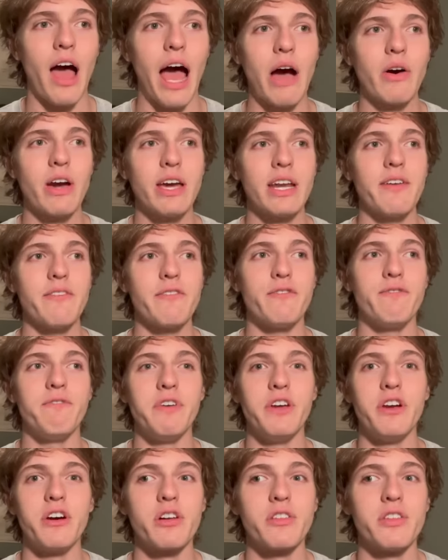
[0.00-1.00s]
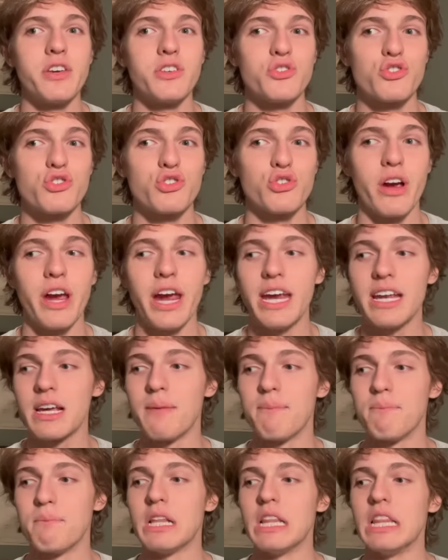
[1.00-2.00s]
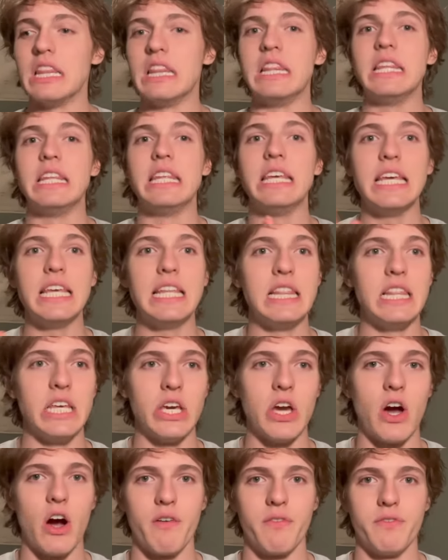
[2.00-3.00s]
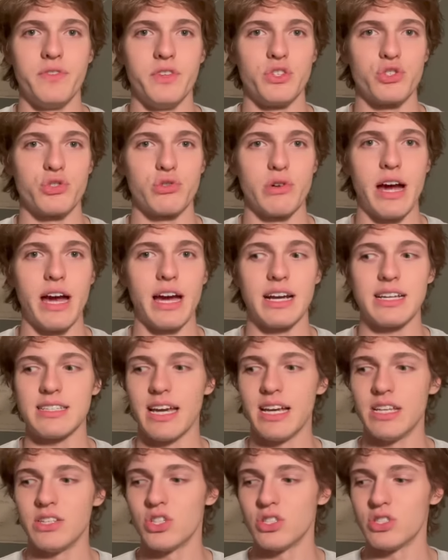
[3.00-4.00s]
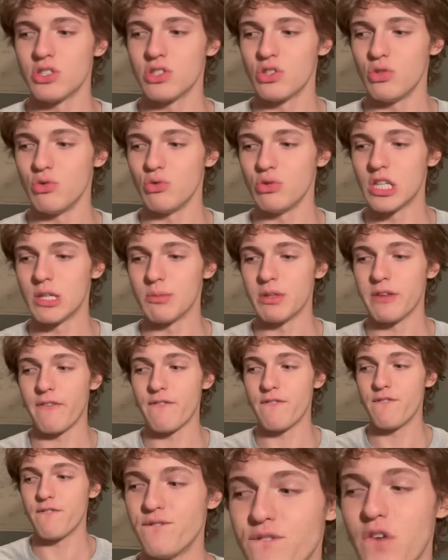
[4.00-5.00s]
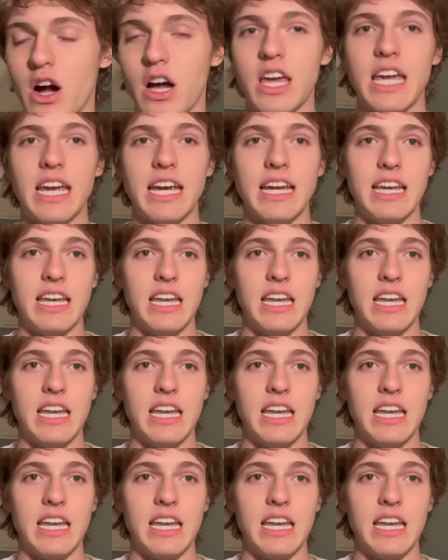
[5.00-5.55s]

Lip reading: how can I veer this train completely off the tracks and just do something fucking